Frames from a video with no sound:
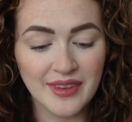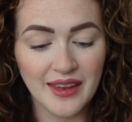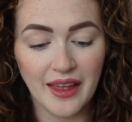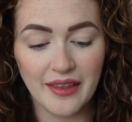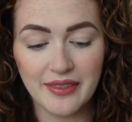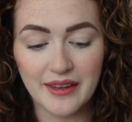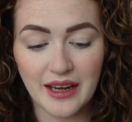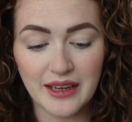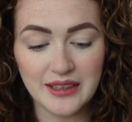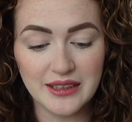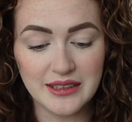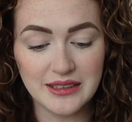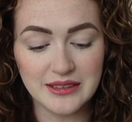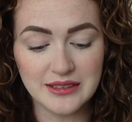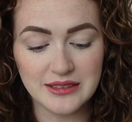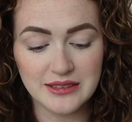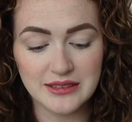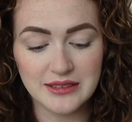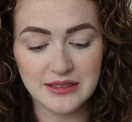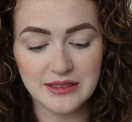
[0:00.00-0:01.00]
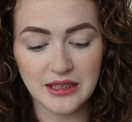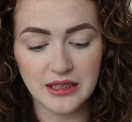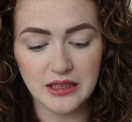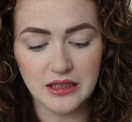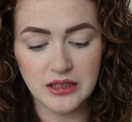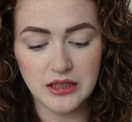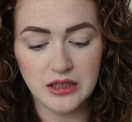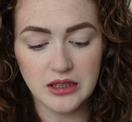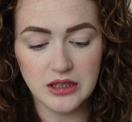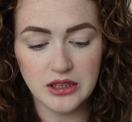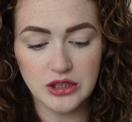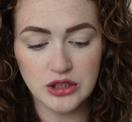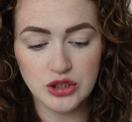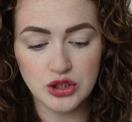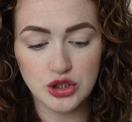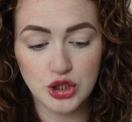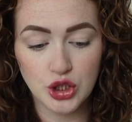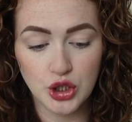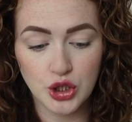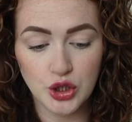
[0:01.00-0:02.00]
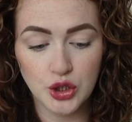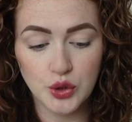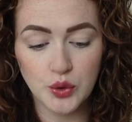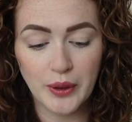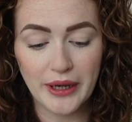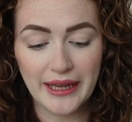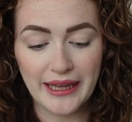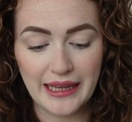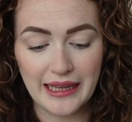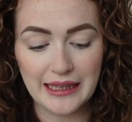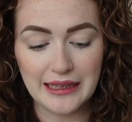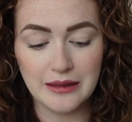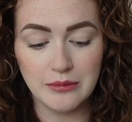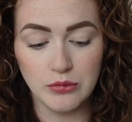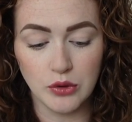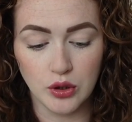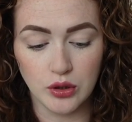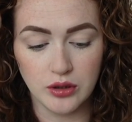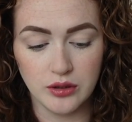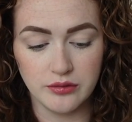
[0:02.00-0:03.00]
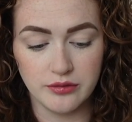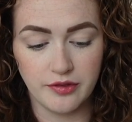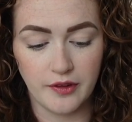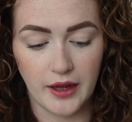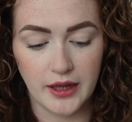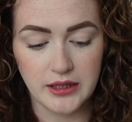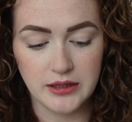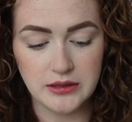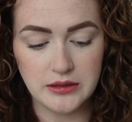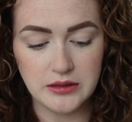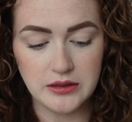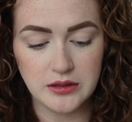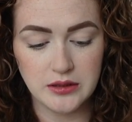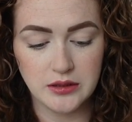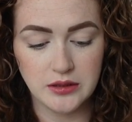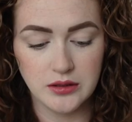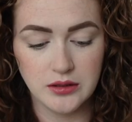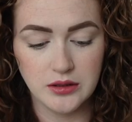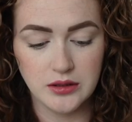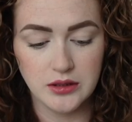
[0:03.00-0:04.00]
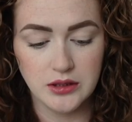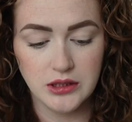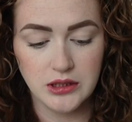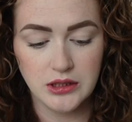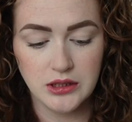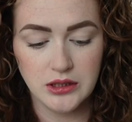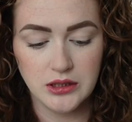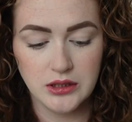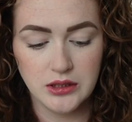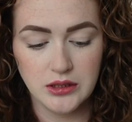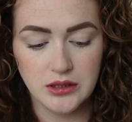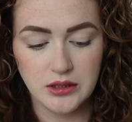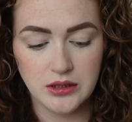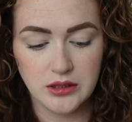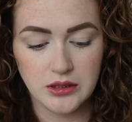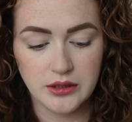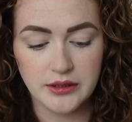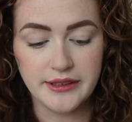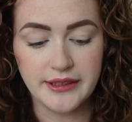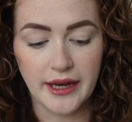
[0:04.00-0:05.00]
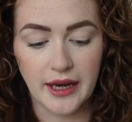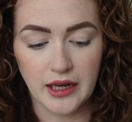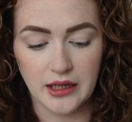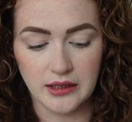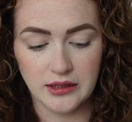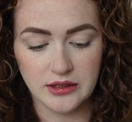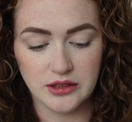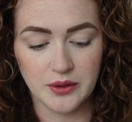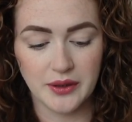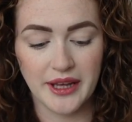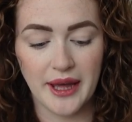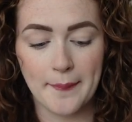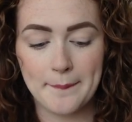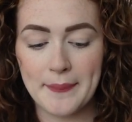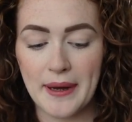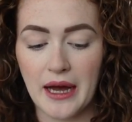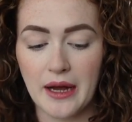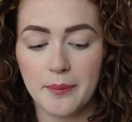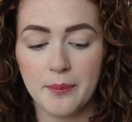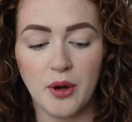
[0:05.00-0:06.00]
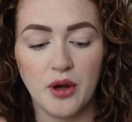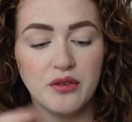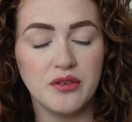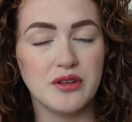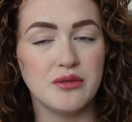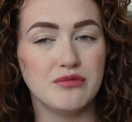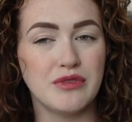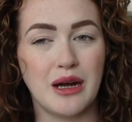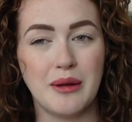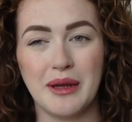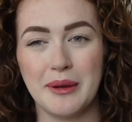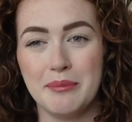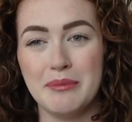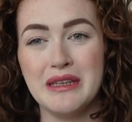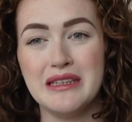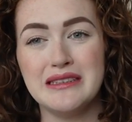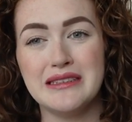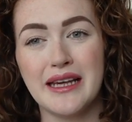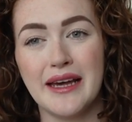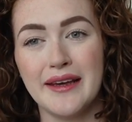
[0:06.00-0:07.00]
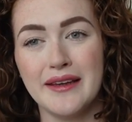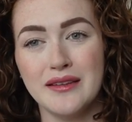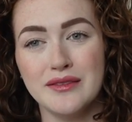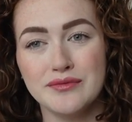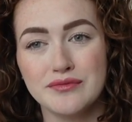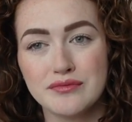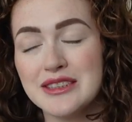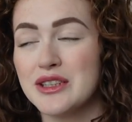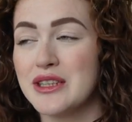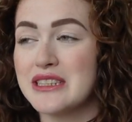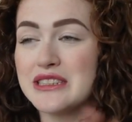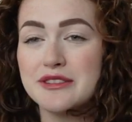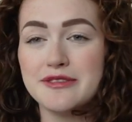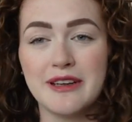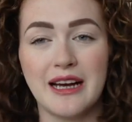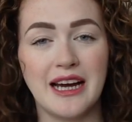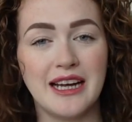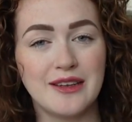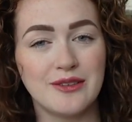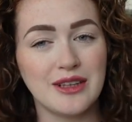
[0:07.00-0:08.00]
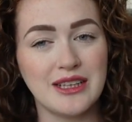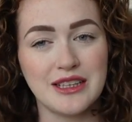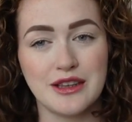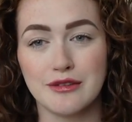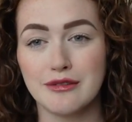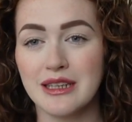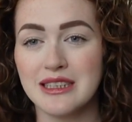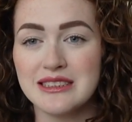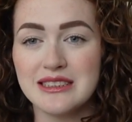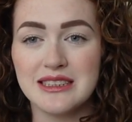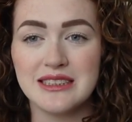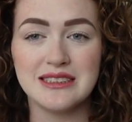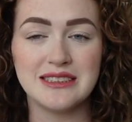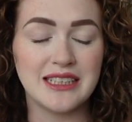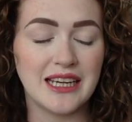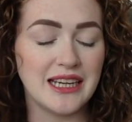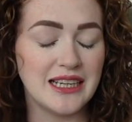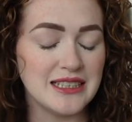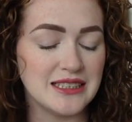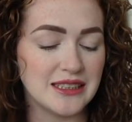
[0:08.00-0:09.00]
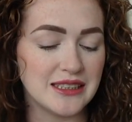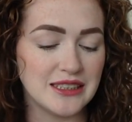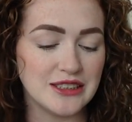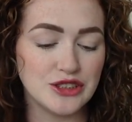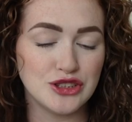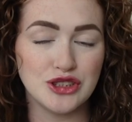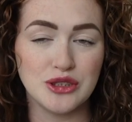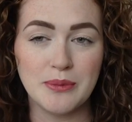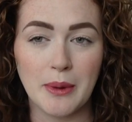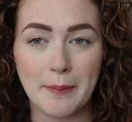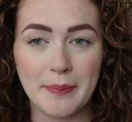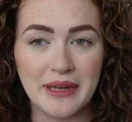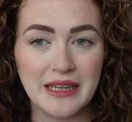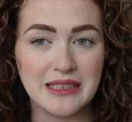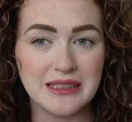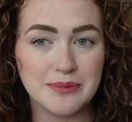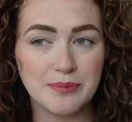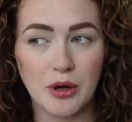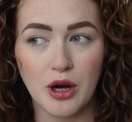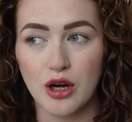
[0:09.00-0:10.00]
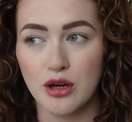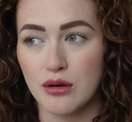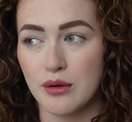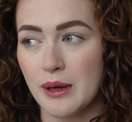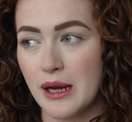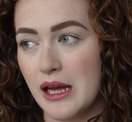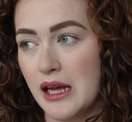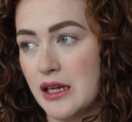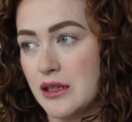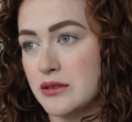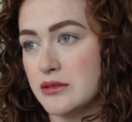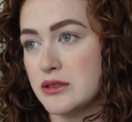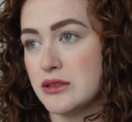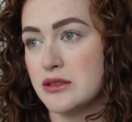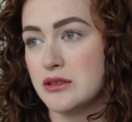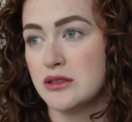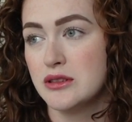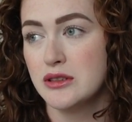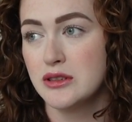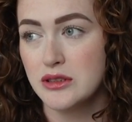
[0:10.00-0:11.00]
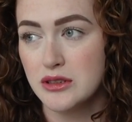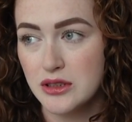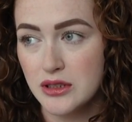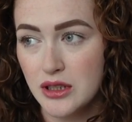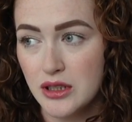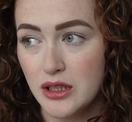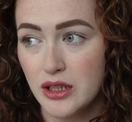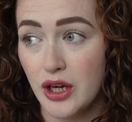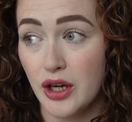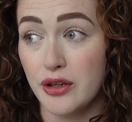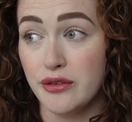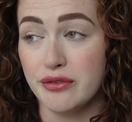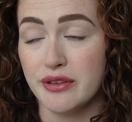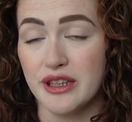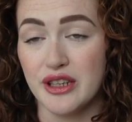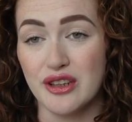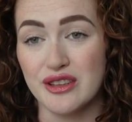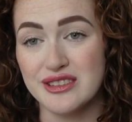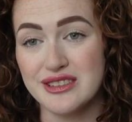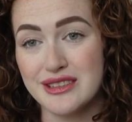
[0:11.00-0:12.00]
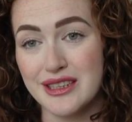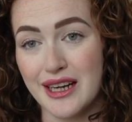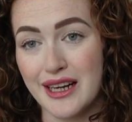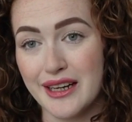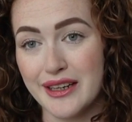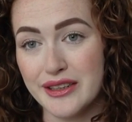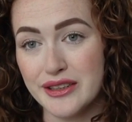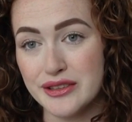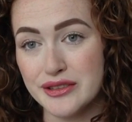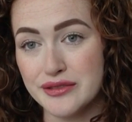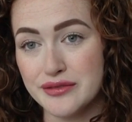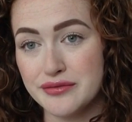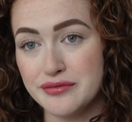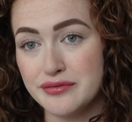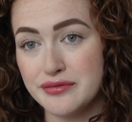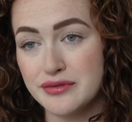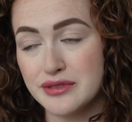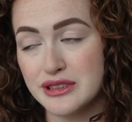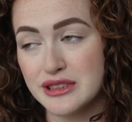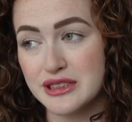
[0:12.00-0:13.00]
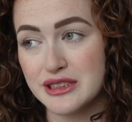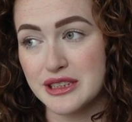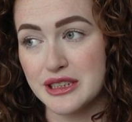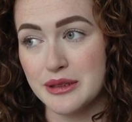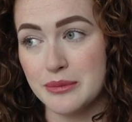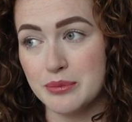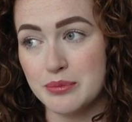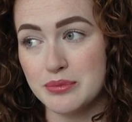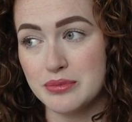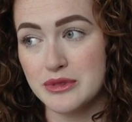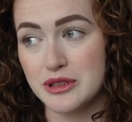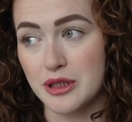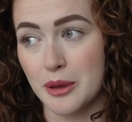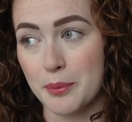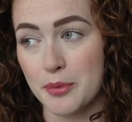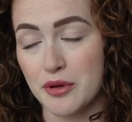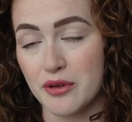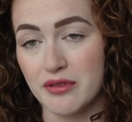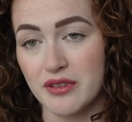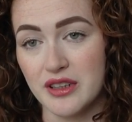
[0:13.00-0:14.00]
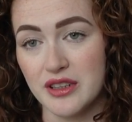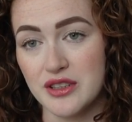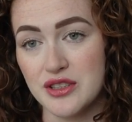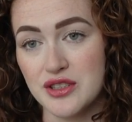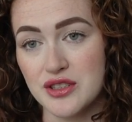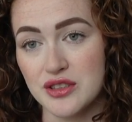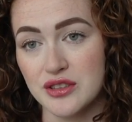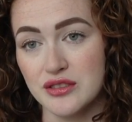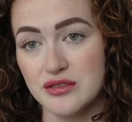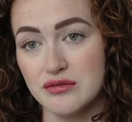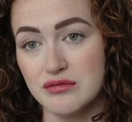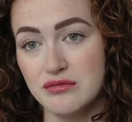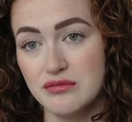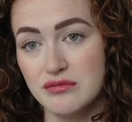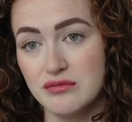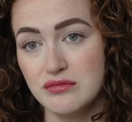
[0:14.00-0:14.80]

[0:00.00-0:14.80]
And that is 2 early morning flights. Yeah, so I'll get back both of them around like midday. So that's fine, I've got like the rest of the day to like do my bits, potter around, hopefully not die of sleep deprivation.